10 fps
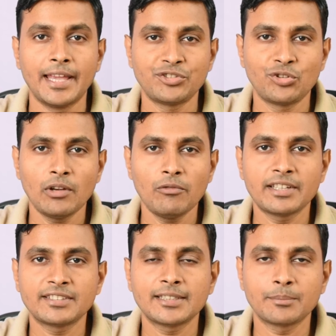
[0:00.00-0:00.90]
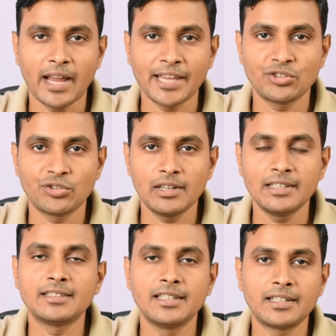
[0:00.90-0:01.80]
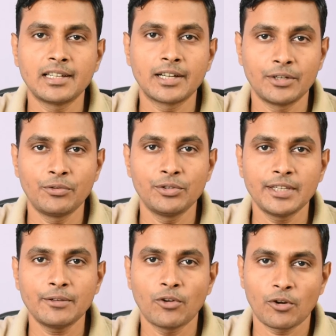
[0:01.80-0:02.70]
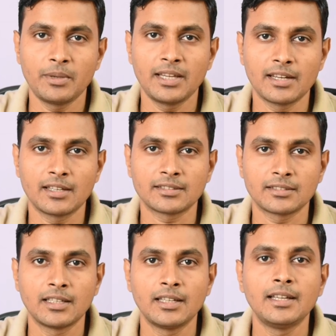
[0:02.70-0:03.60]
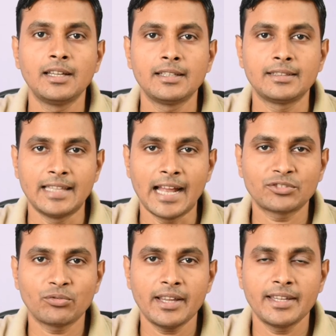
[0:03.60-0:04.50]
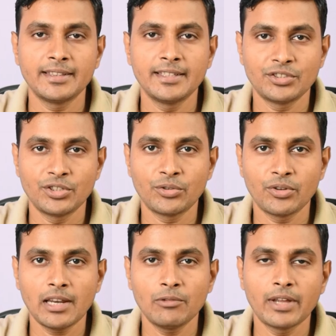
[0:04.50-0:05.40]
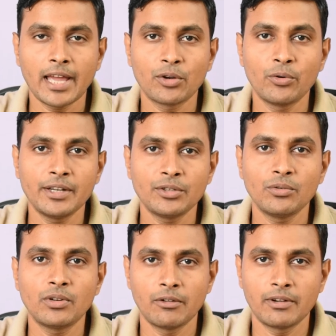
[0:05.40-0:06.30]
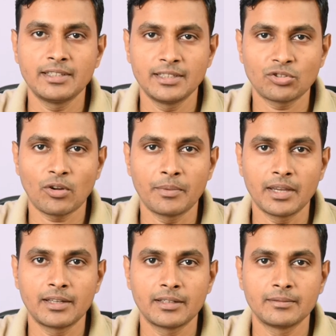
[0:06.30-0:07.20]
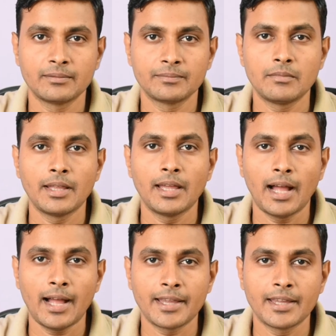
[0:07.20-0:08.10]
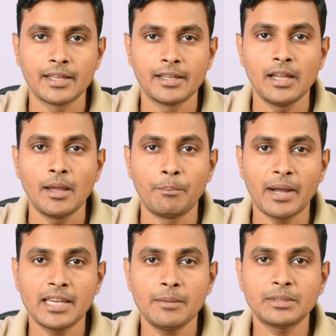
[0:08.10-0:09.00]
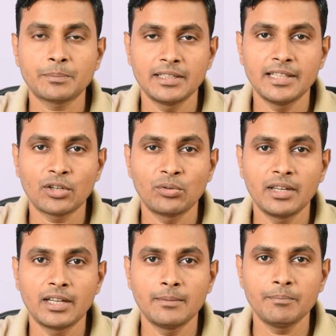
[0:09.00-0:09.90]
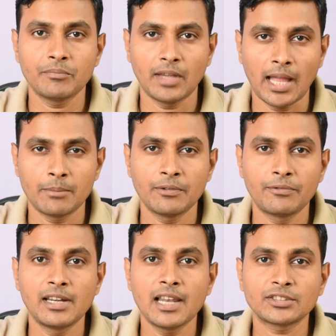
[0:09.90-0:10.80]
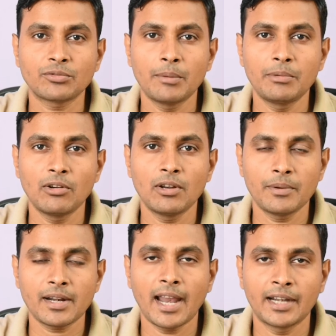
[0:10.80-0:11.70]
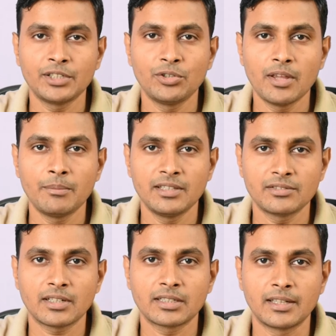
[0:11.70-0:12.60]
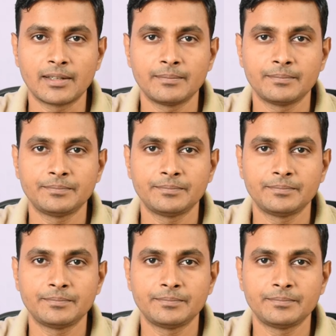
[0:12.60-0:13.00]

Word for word: S Q L versus MySQL is little confusing for beginners. That's why in this tutorial we are going to cover this topic. Hi, my name is Pradnyankur Nikam. I am a freelance web developer and Udemy instructor.